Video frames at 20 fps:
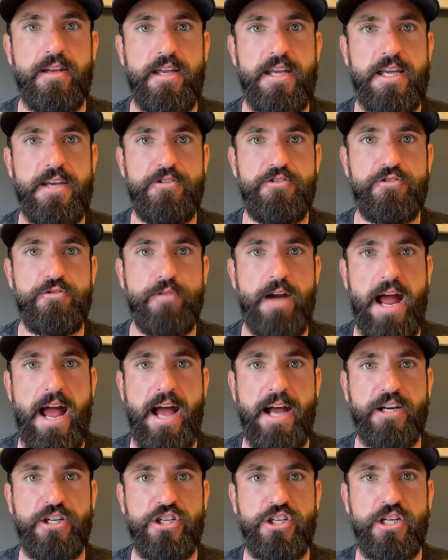
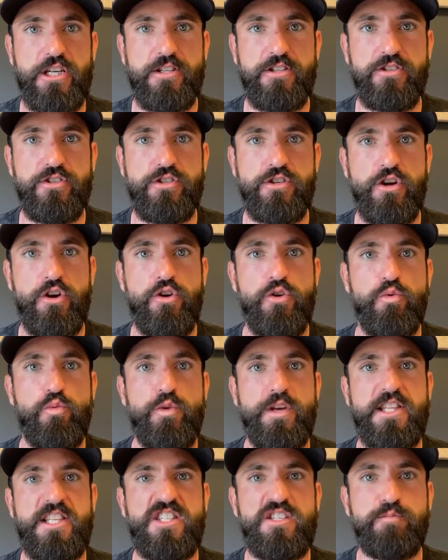interactions
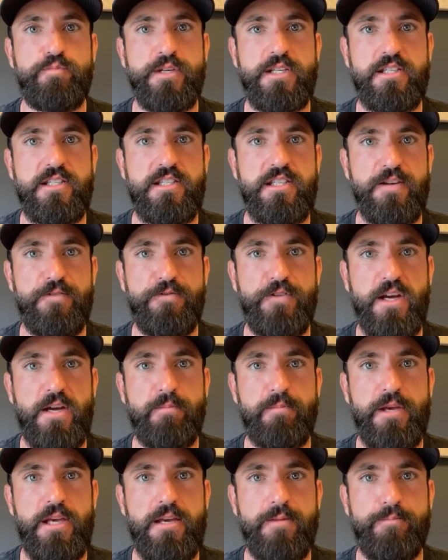with specific
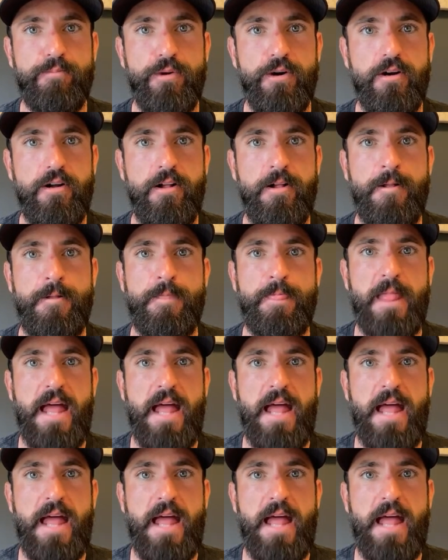people